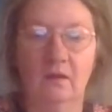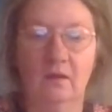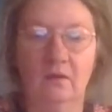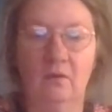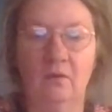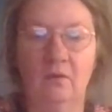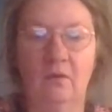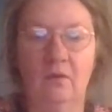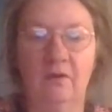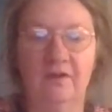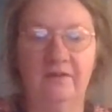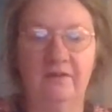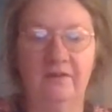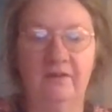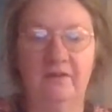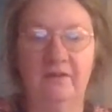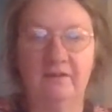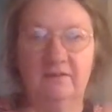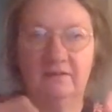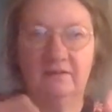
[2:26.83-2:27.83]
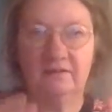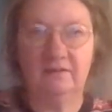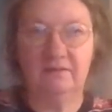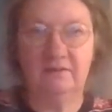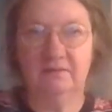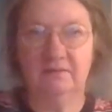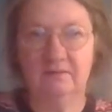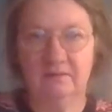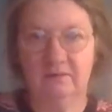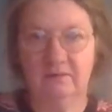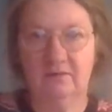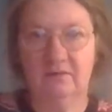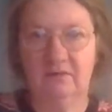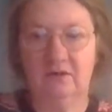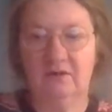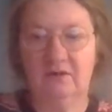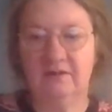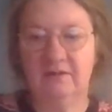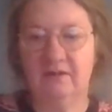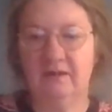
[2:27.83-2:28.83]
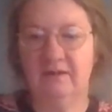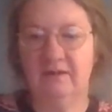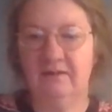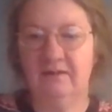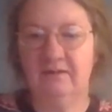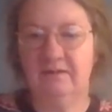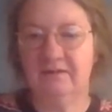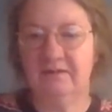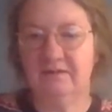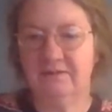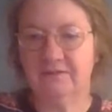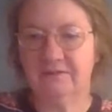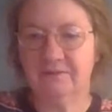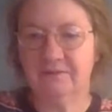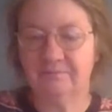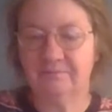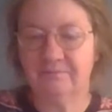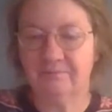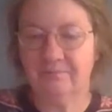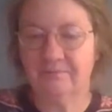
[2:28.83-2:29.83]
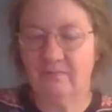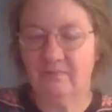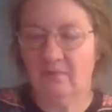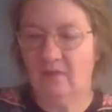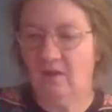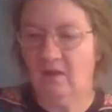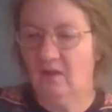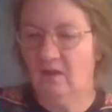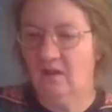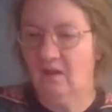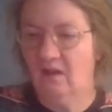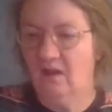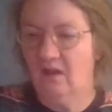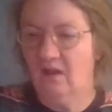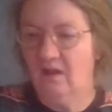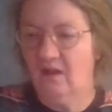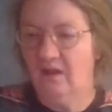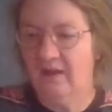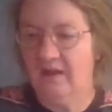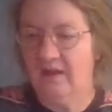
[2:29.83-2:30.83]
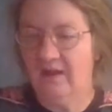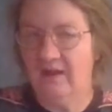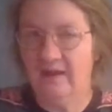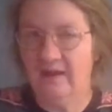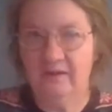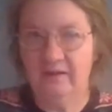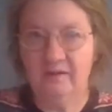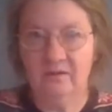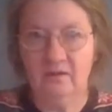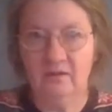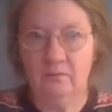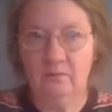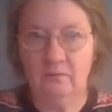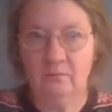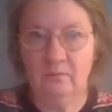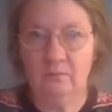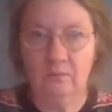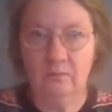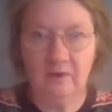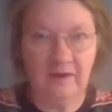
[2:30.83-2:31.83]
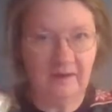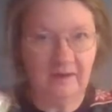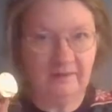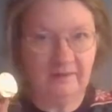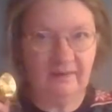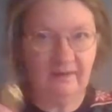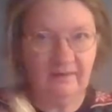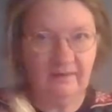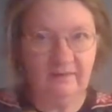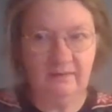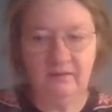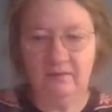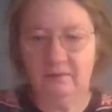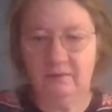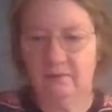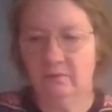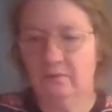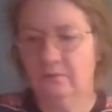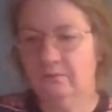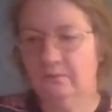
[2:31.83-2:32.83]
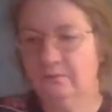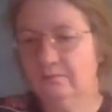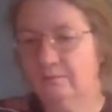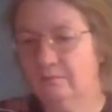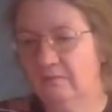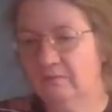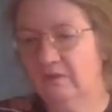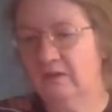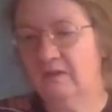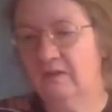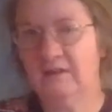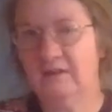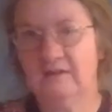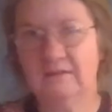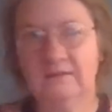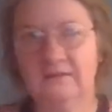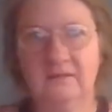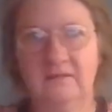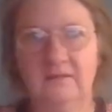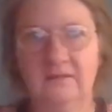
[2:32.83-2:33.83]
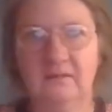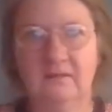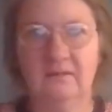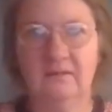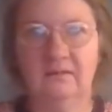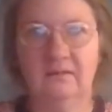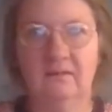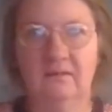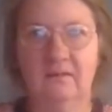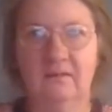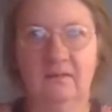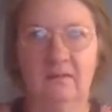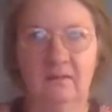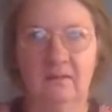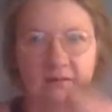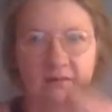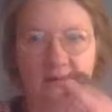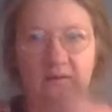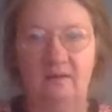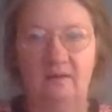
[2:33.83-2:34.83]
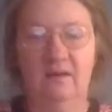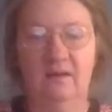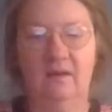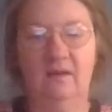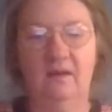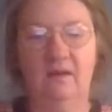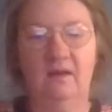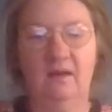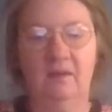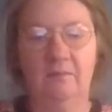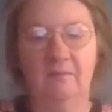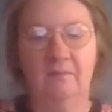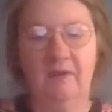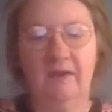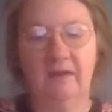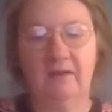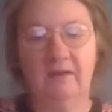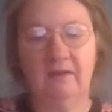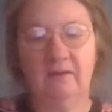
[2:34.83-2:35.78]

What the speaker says: or these containers. And what I then do is I make